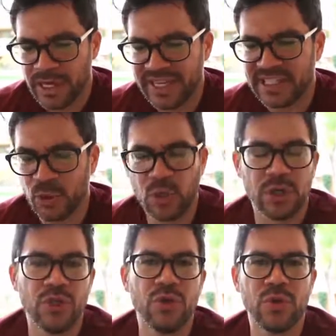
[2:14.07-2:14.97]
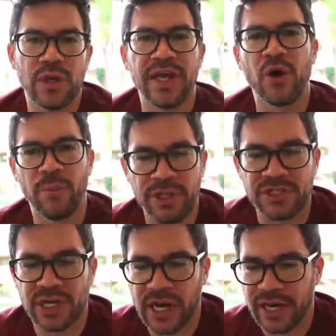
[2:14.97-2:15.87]
He said, will you help
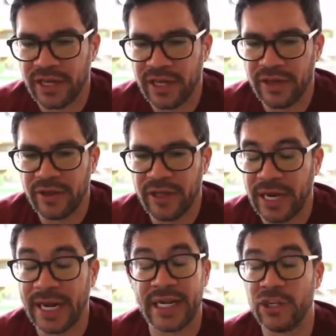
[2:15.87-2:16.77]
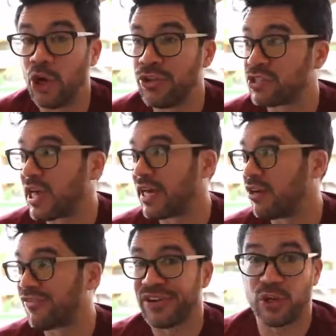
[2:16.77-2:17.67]
me, Ty? And I didn't know this guy. I
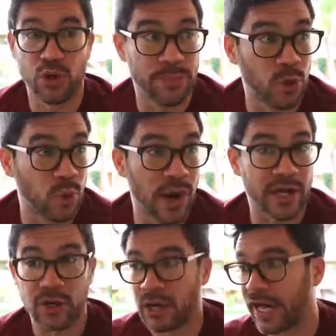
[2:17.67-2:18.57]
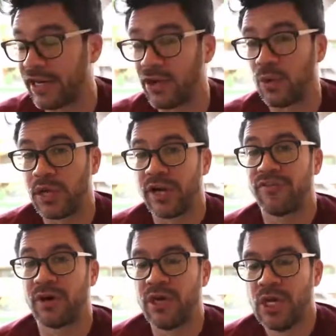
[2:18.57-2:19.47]
didn't know if he had a criminal record. I didn't know
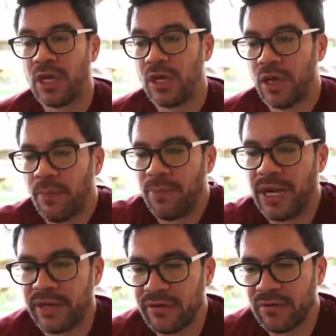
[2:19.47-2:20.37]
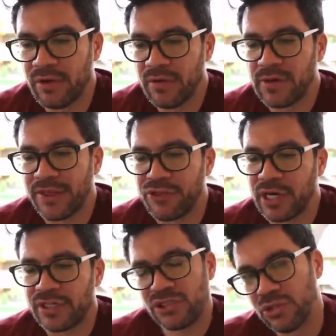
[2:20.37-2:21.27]
whatever. But I
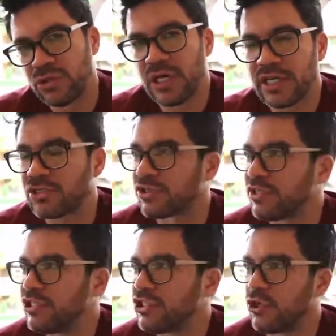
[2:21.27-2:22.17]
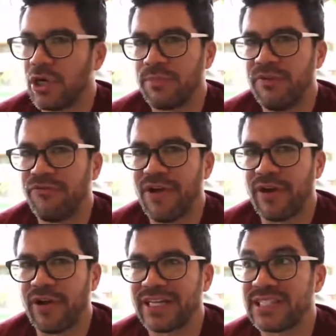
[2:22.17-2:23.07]
thought, this dude's a hustler. He showed up.
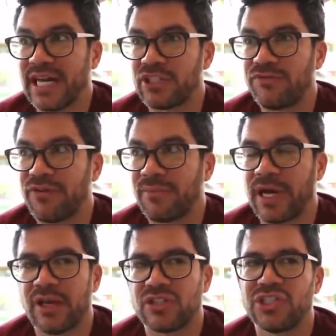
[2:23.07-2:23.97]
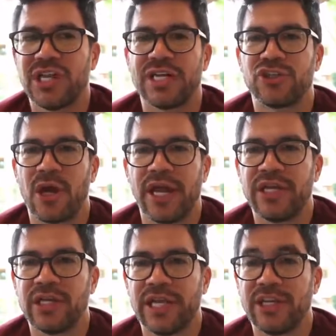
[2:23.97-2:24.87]
I said, how'd you find my house? He said, I
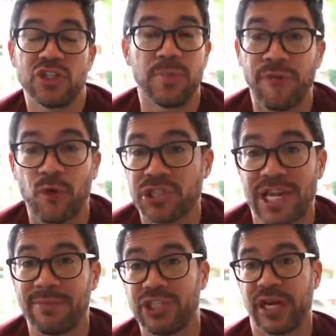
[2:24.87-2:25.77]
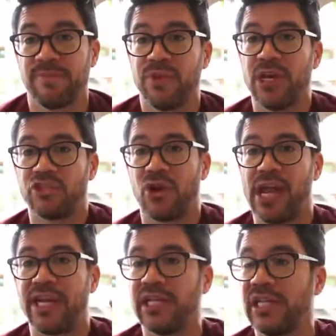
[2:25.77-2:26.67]
triangulated. This is before Snapchat.
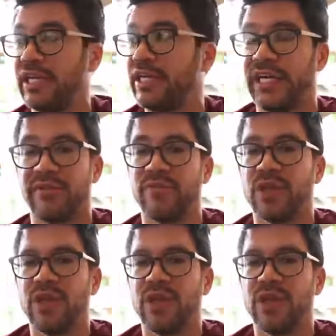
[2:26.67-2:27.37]
Triangulated it.